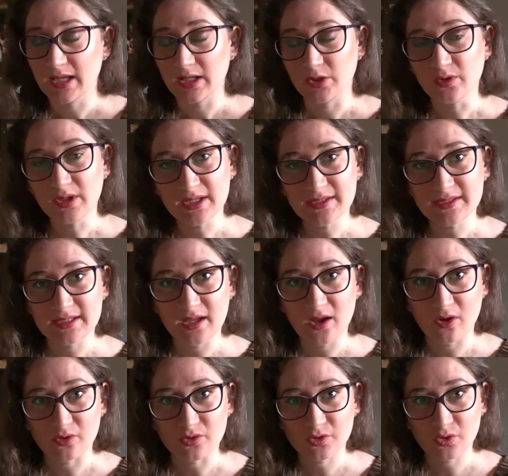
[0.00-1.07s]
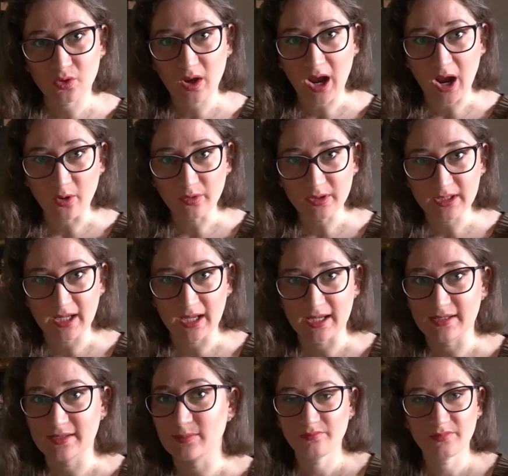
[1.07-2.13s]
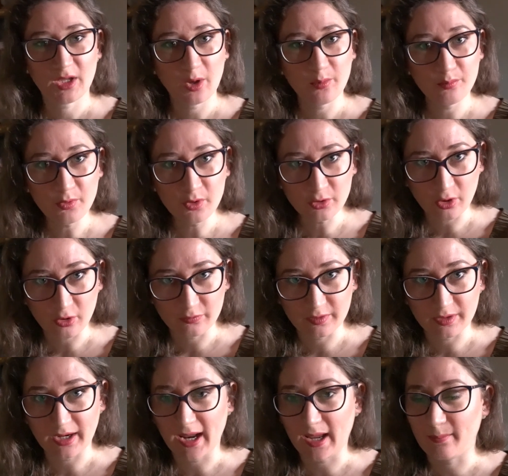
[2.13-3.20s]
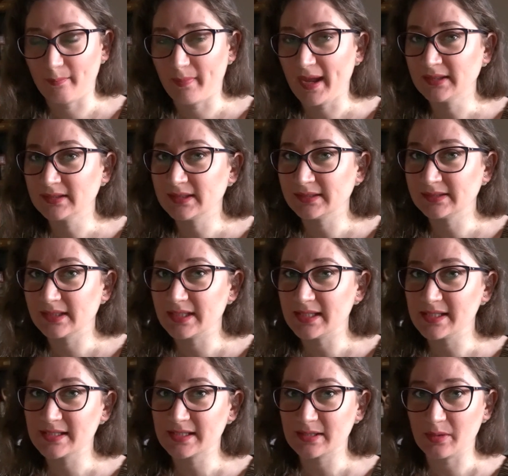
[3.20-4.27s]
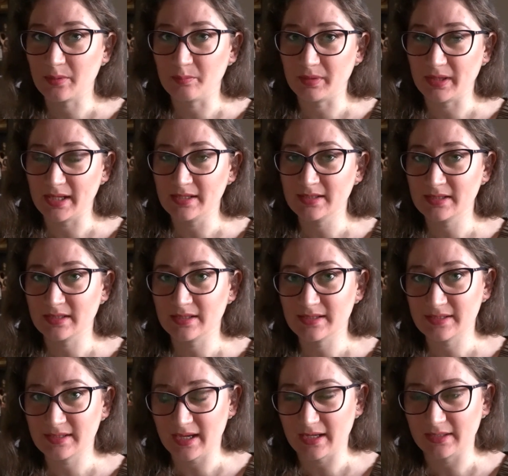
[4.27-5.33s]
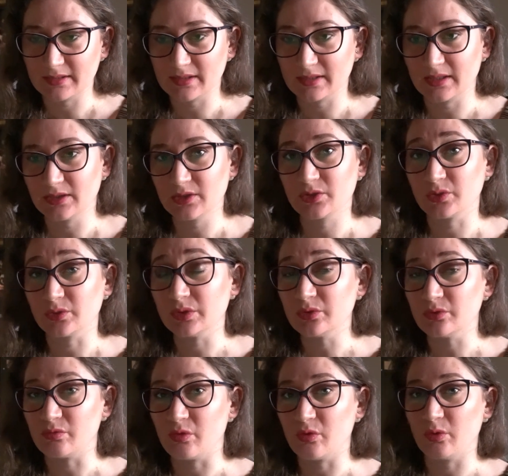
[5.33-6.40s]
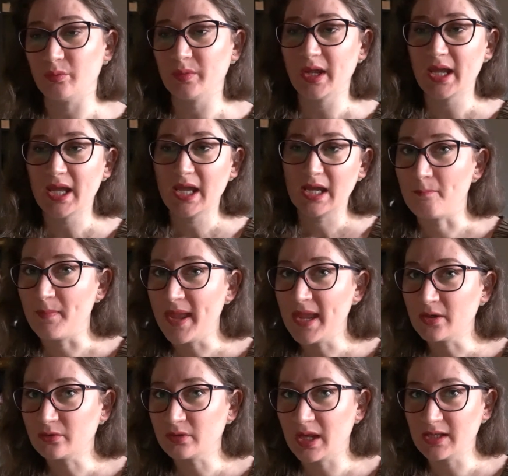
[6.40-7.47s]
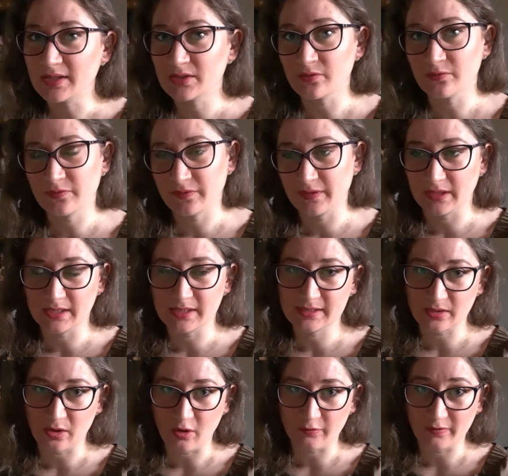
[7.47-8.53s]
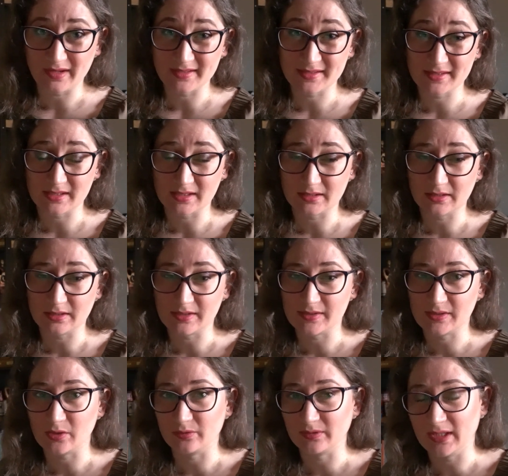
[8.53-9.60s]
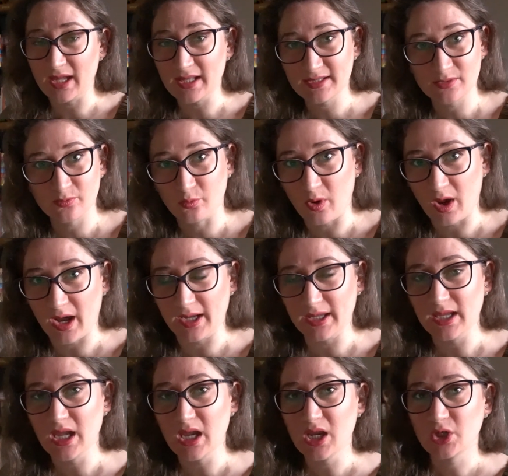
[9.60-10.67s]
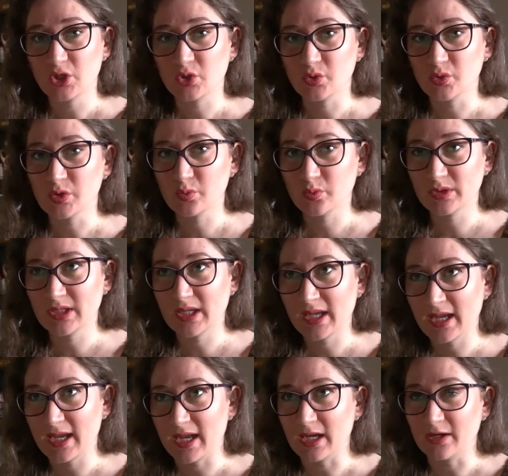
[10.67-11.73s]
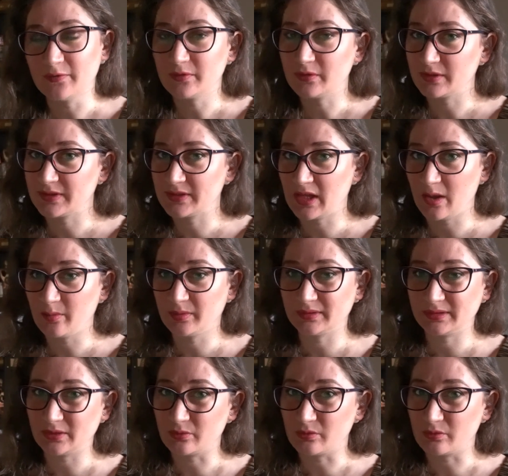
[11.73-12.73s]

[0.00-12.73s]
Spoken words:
You can see also our case. Moreover, a bed that is placed centered to the room may create some feelings of uncertainty. So that's why choose with care, for example, the